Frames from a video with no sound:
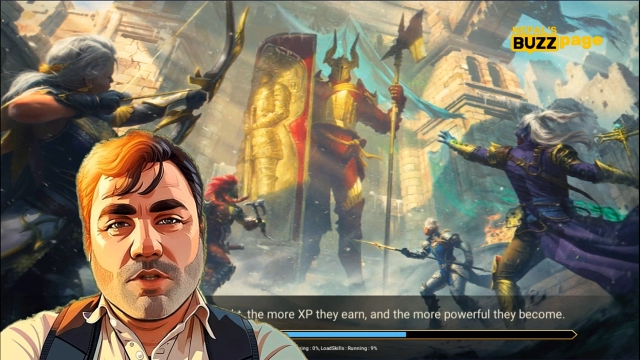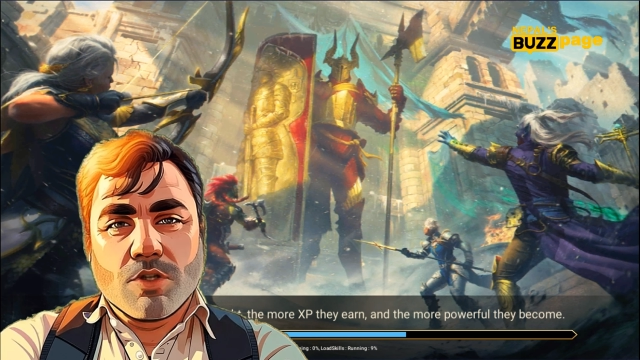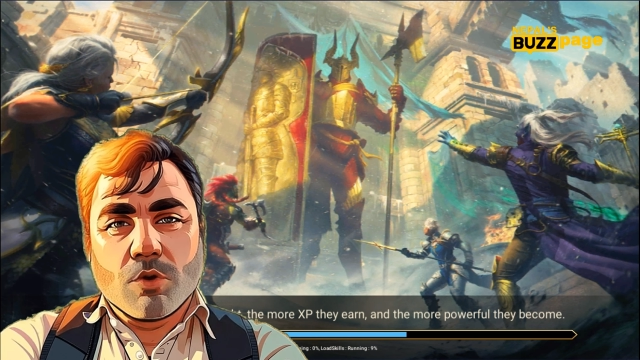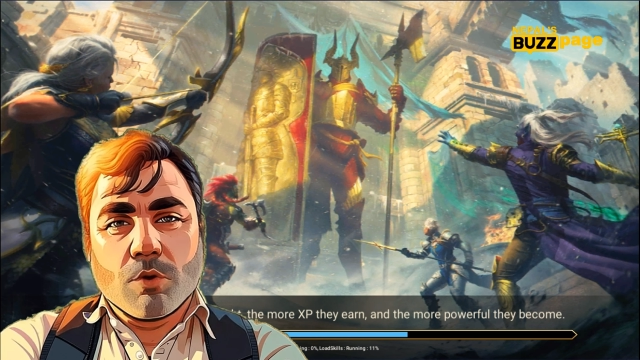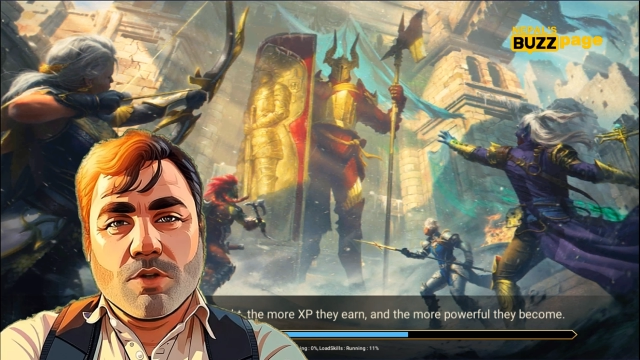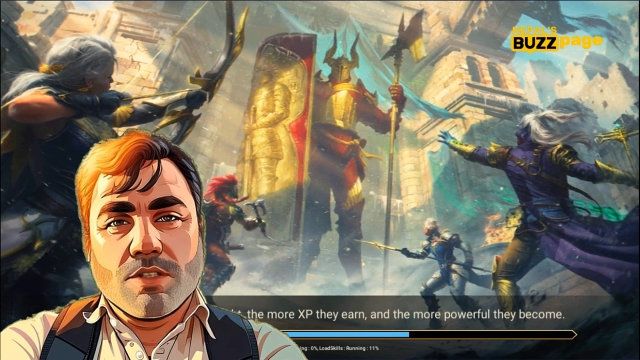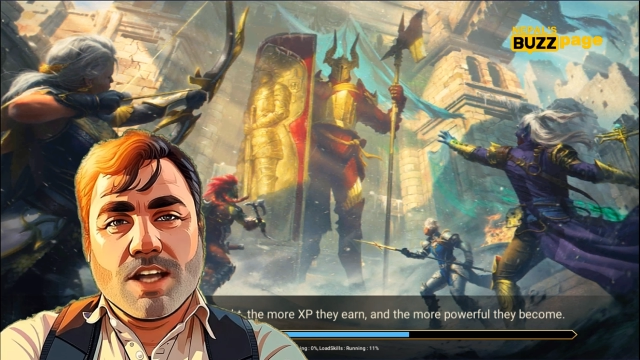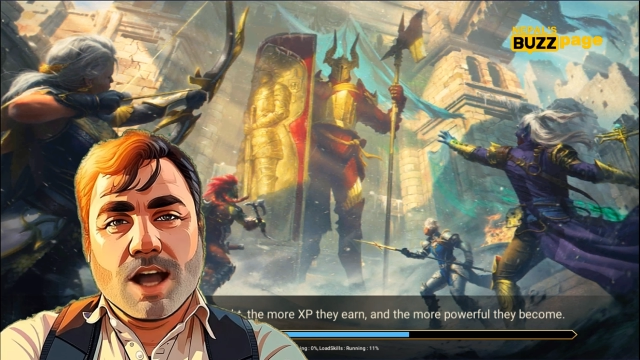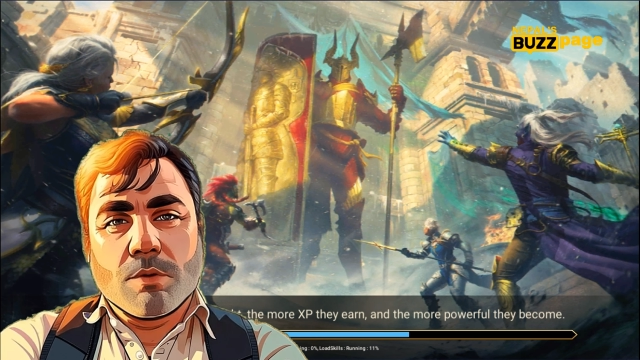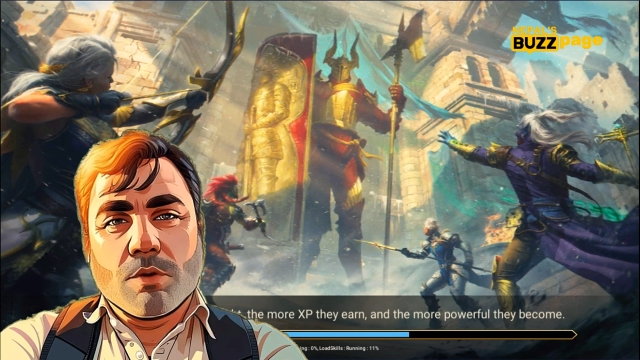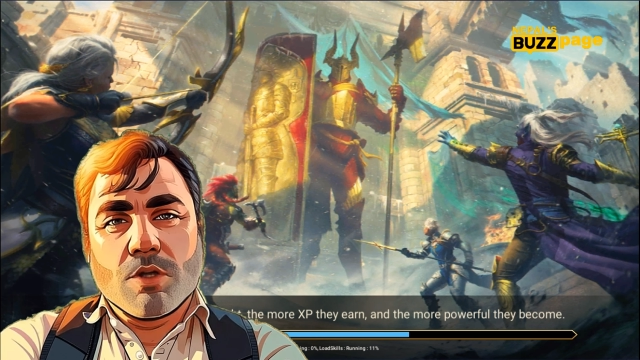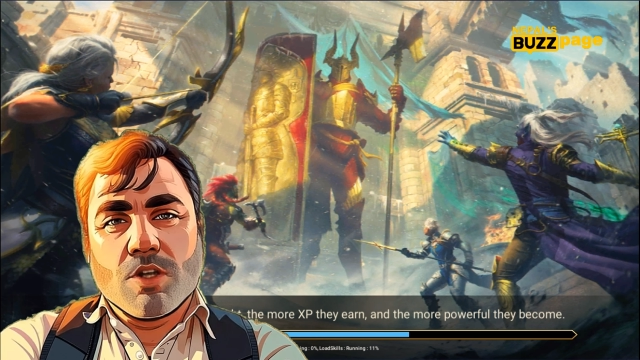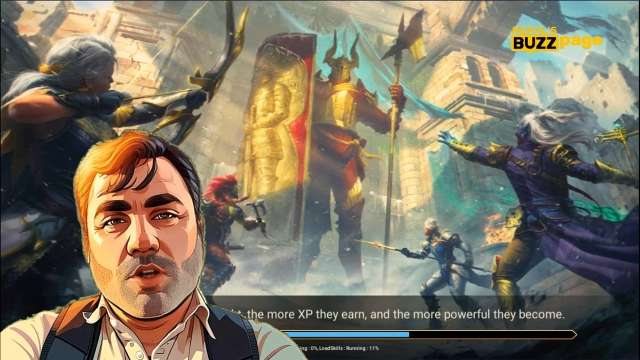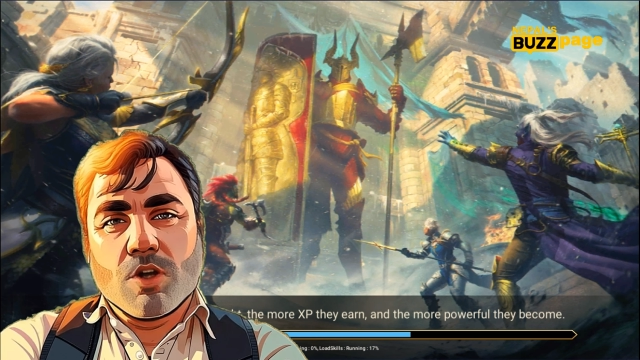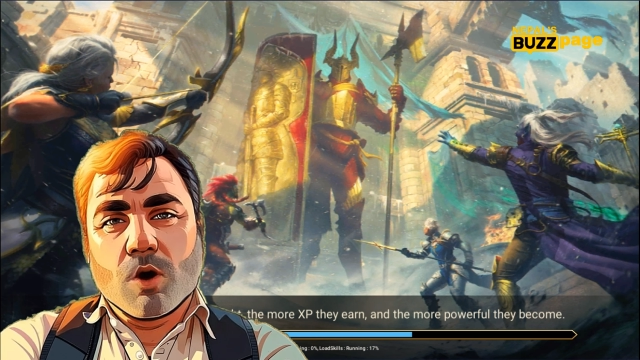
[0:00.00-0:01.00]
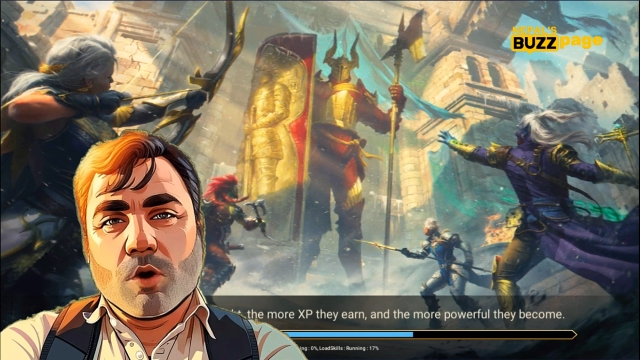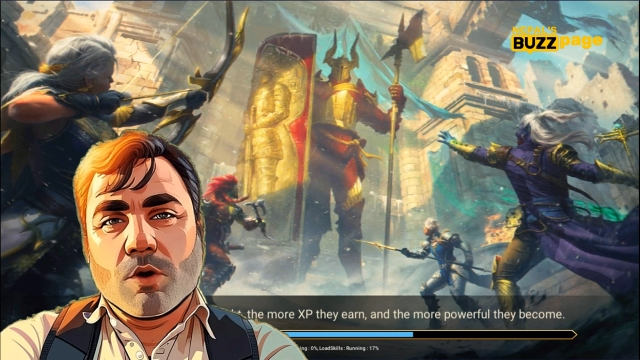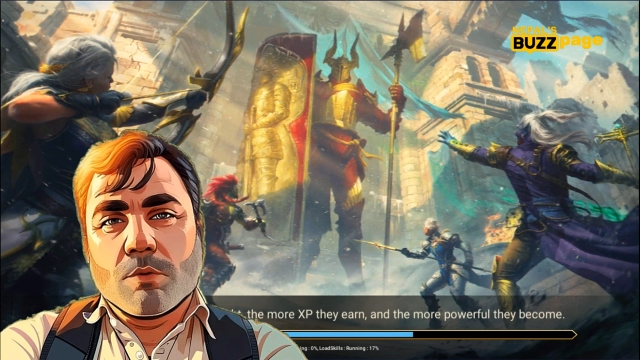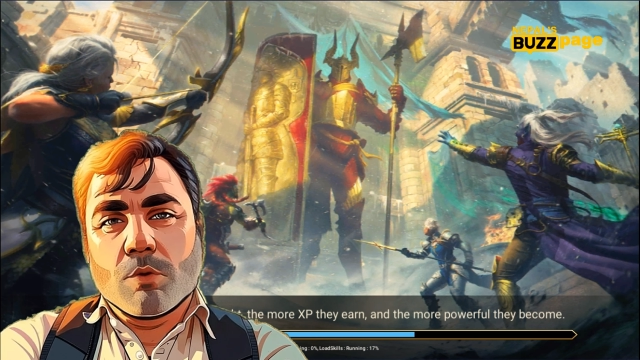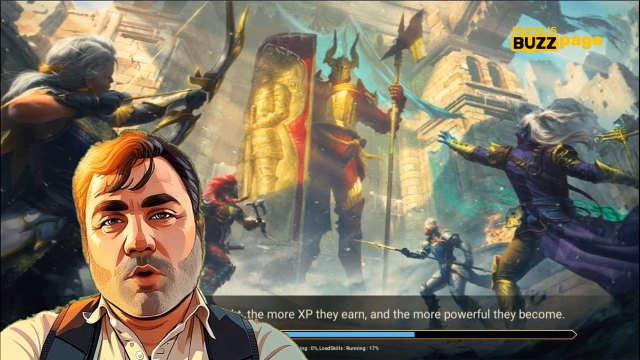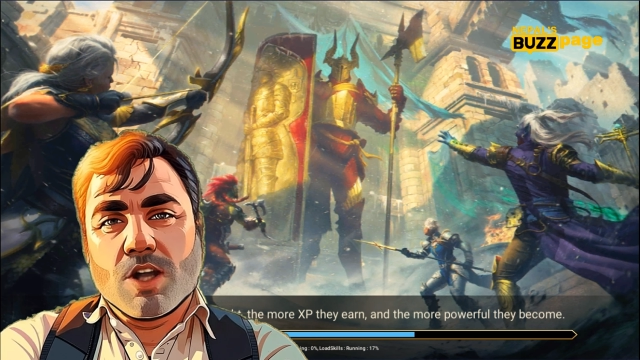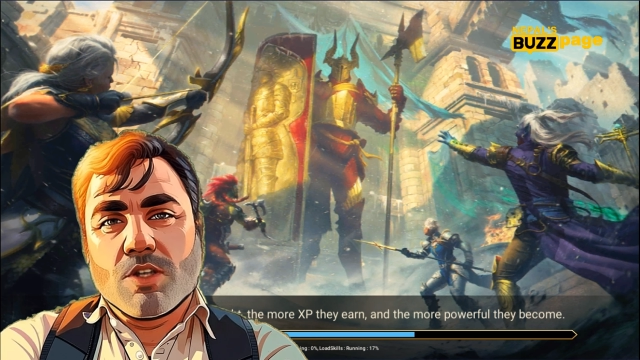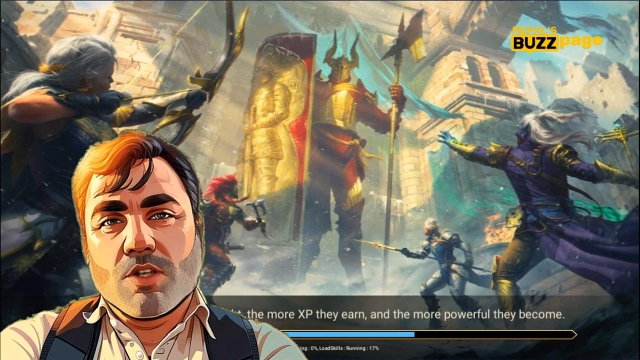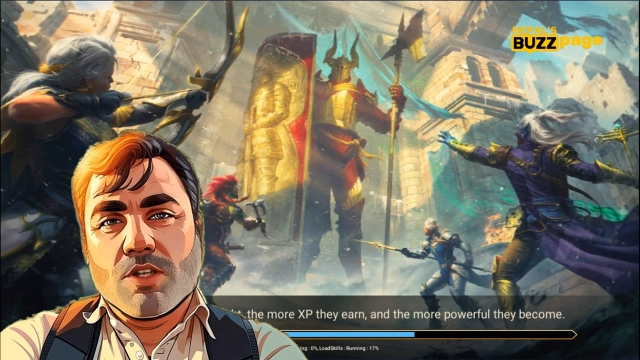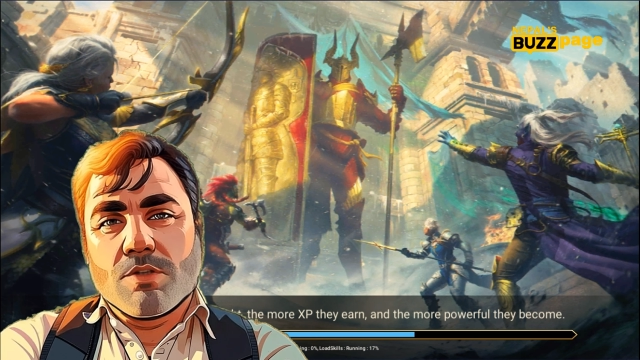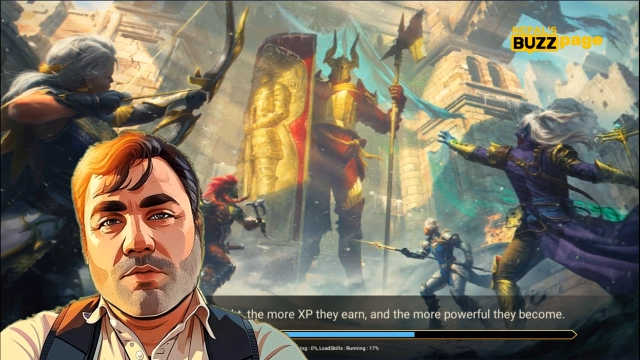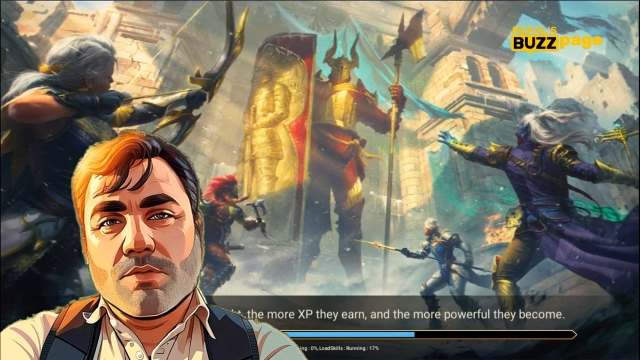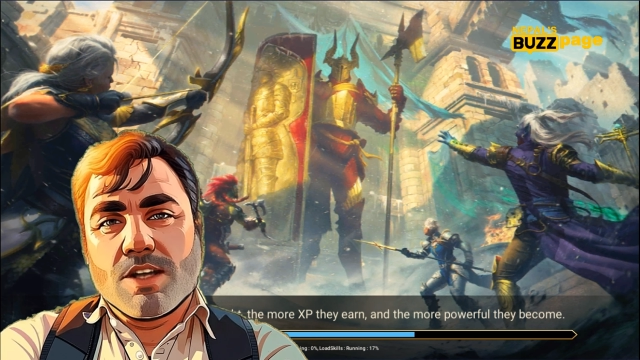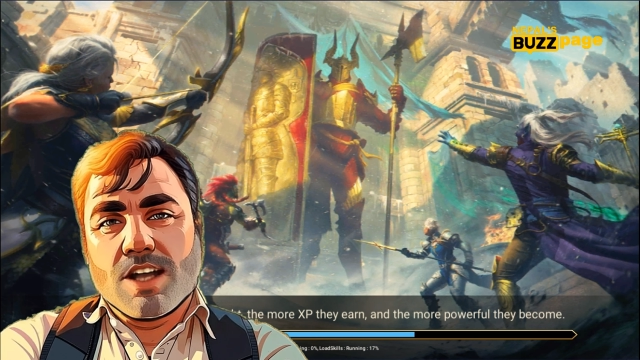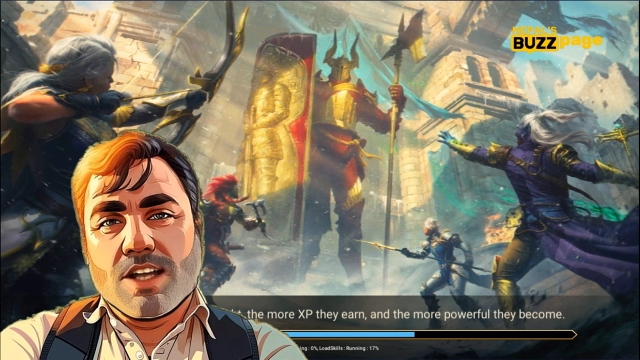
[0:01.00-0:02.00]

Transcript: To establish your own impression,